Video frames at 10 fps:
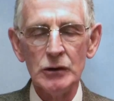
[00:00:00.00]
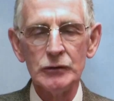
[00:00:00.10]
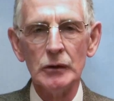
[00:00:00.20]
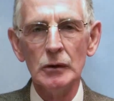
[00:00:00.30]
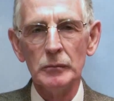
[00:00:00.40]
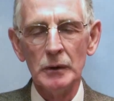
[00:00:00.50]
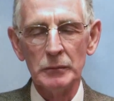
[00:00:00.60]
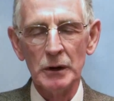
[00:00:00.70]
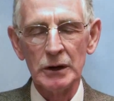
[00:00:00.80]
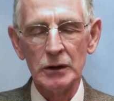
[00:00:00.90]
Council,
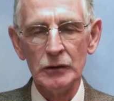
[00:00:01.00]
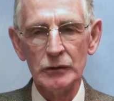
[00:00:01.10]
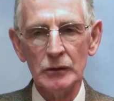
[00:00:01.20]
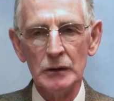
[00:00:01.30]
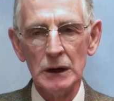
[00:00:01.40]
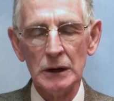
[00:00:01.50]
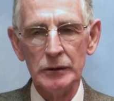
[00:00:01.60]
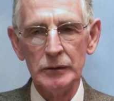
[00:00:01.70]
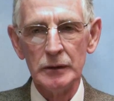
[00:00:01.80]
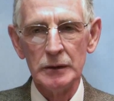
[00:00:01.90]
Moray Council,
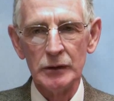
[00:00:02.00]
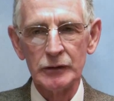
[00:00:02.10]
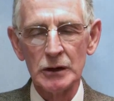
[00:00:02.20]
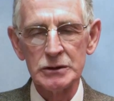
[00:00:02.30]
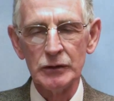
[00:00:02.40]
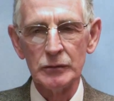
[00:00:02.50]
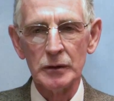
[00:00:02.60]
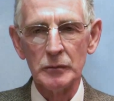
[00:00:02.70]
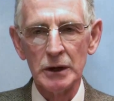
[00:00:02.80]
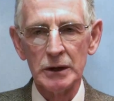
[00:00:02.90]
and in discussions
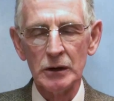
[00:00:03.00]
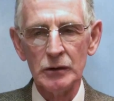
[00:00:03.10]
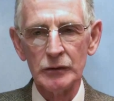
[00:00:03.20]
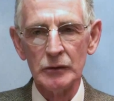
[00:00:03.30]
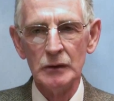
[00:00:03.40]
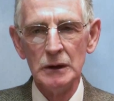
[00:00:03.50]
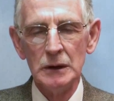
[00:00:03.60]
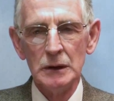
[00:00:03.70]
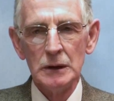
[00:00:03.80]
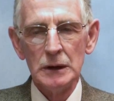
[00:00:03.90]
with the Moray Council,
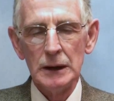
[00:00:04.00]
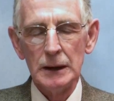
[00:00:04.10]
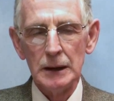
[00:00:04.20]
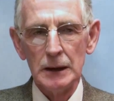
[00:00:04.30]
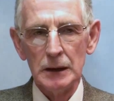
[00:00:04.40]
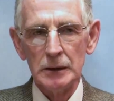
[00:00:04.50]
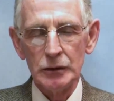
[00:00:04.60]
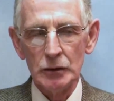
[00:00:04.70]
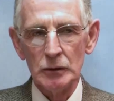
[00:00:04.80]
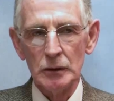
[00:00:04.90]

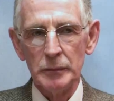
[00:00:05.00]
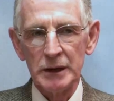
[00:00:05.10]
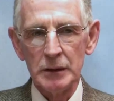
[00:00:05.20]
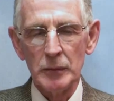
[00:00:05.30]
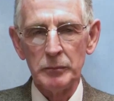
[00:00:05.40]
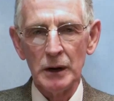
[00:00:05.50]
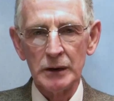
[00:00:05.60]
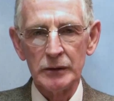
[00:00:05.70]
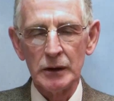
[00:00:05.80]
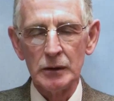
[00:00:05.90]
it became
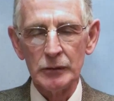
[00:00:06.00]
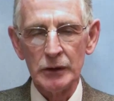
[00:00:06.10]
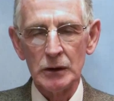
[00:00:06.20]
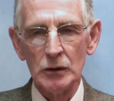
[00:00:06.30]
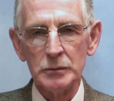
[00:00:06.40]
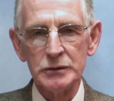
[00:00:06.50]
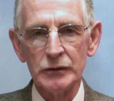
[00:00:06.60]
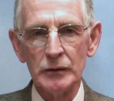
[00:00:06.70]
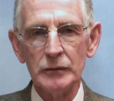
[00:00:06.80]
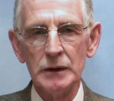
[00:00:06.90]
apparent that there was other
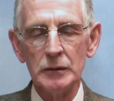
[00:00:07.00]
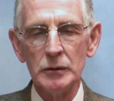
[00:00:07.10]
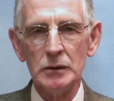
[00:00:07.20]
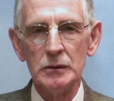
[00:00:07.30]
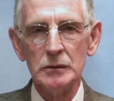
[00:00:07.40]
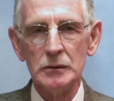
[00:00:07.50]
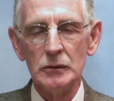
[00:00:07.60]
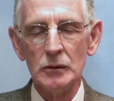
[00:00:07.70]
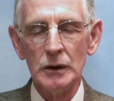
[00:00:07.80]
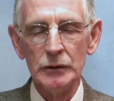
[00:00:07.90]
options available
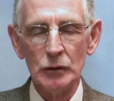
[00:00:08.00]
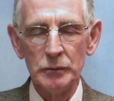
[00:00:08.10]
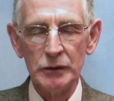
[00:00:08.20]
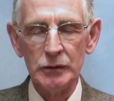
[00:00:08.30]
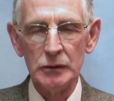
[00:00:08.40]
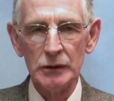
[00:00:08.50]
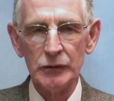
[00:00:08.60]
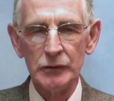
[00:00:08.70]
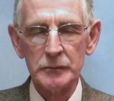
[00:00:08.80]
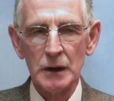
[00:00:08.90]
and open to
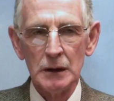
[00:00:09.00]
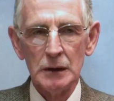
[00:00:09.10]
us.